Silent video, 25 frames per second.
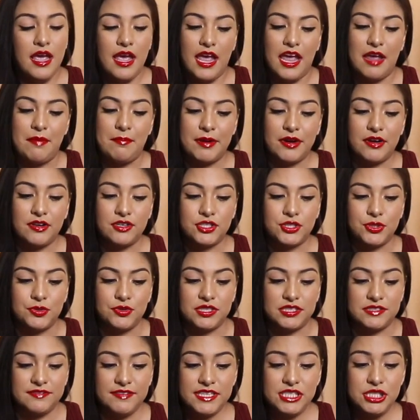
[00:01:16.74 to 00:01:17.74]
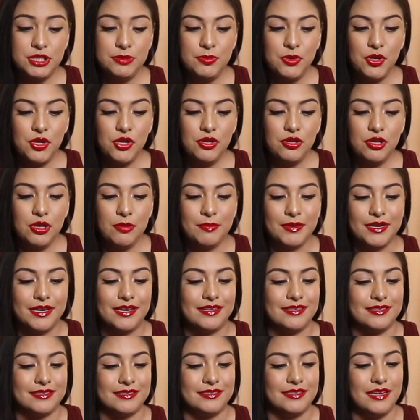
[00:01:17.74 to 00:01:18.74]
A parachute is visible, but it
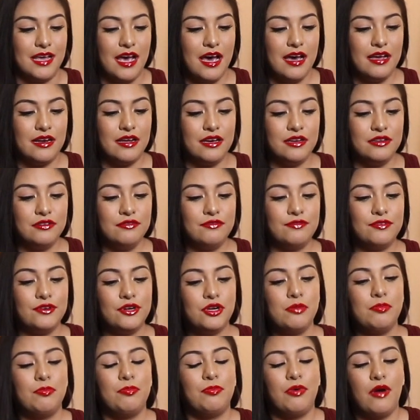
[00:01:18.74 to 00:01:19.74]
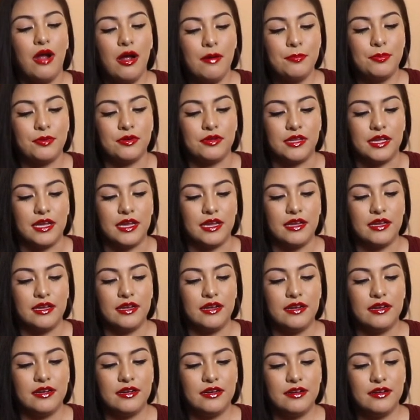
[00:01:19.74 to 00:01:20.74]
is not unfurled properly
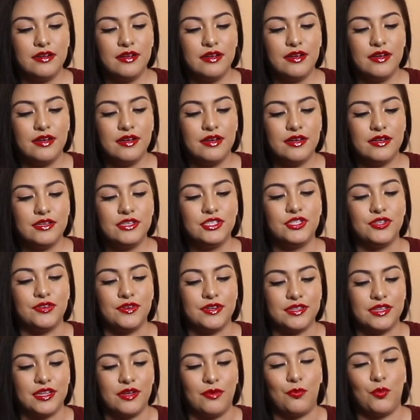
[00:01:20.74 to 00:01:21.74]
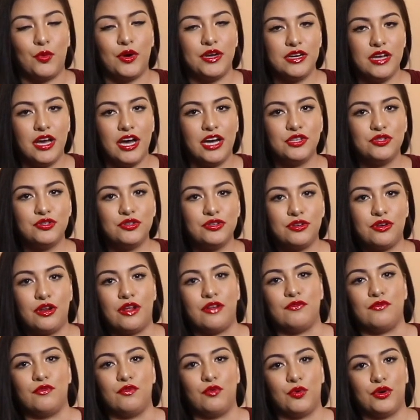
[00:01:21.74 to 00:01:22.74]
during the
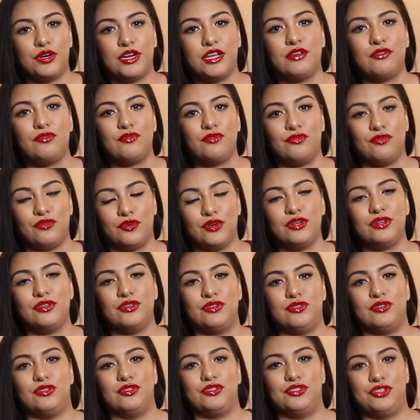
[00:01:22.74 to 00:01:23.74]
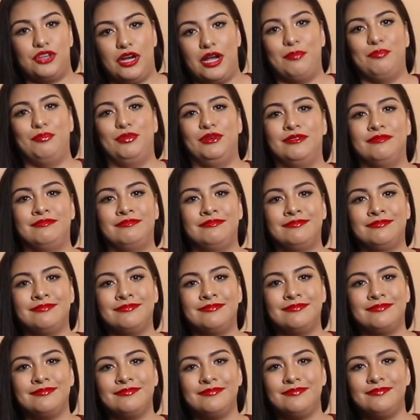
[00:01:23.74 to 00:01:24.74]
140 foot drop.
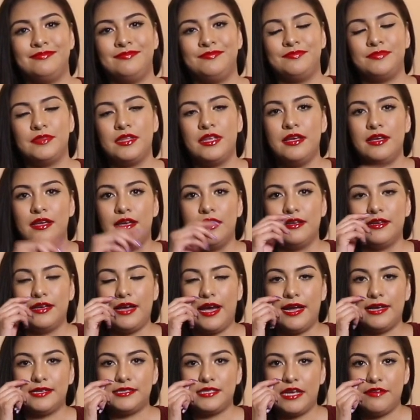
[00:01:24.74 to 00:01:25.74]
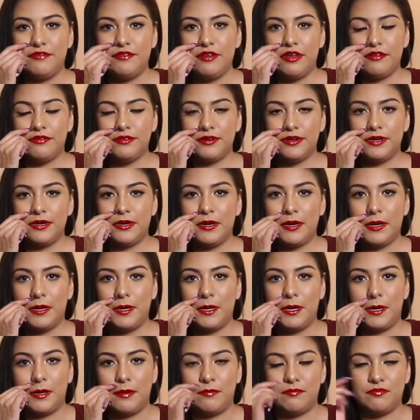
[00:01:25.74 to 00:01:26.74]
Guys, have you ever
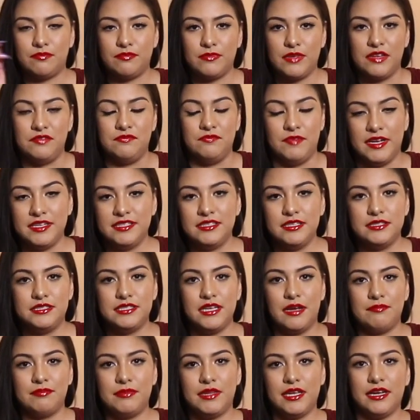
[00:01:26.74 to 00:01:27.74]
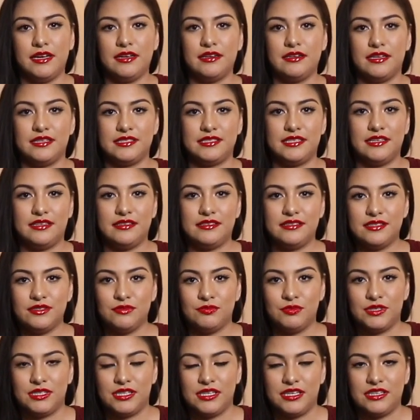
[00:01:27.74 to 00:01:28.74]
um, invented something doesn't
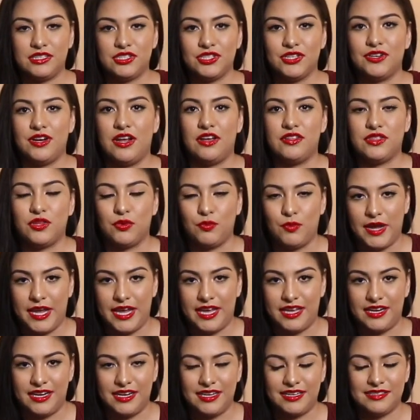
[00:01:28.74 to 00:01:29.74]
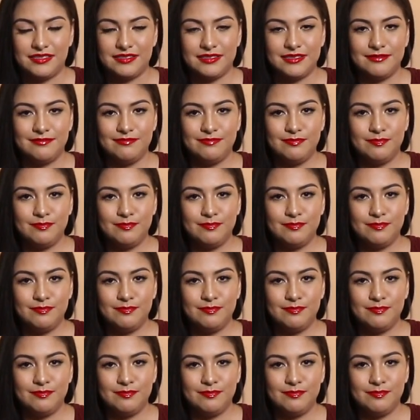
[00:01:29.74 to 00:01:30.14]
really turn out the way it is?